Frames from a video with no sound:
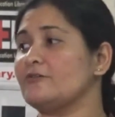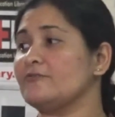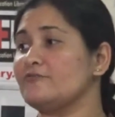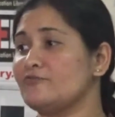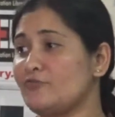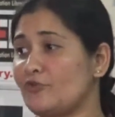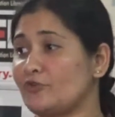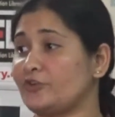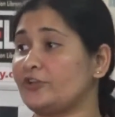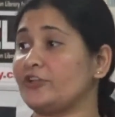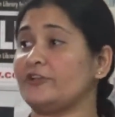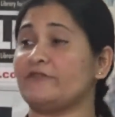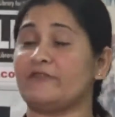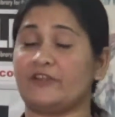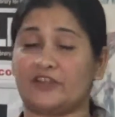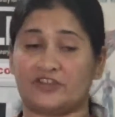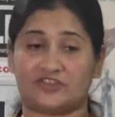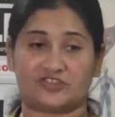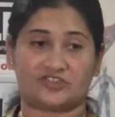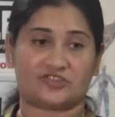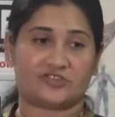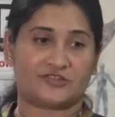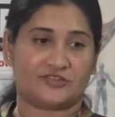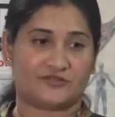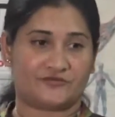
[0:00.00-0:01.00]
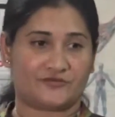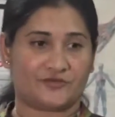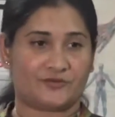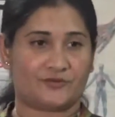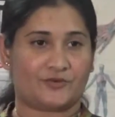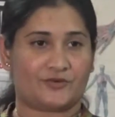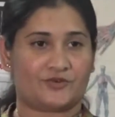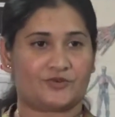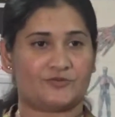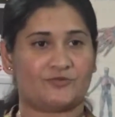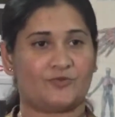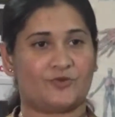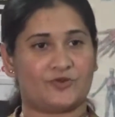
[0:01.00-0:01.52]
motivation, if you
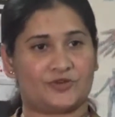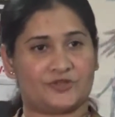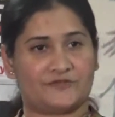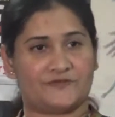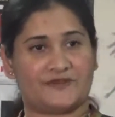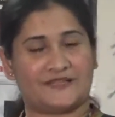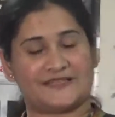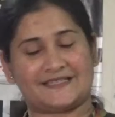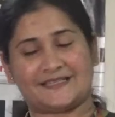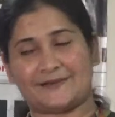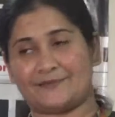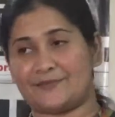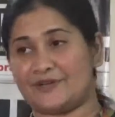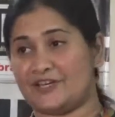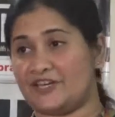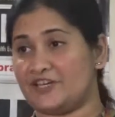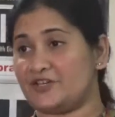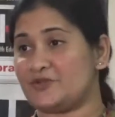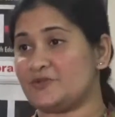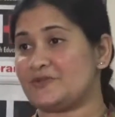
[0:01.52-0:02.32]
want to motivate somebody